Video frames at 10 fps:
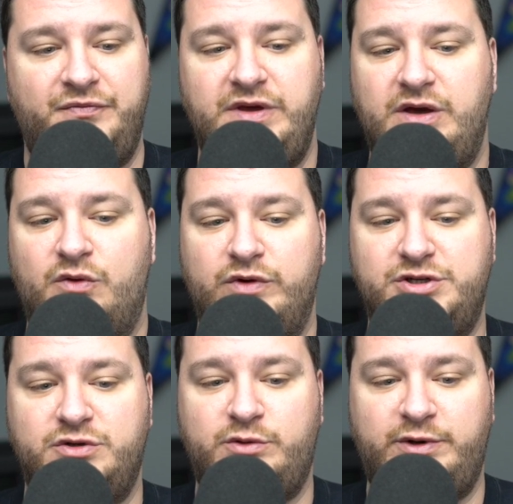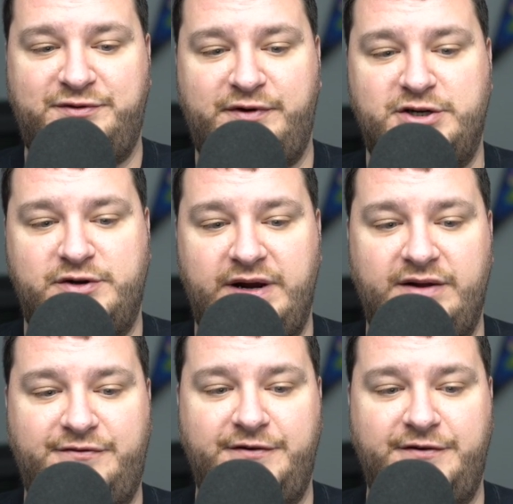The original refresh rate of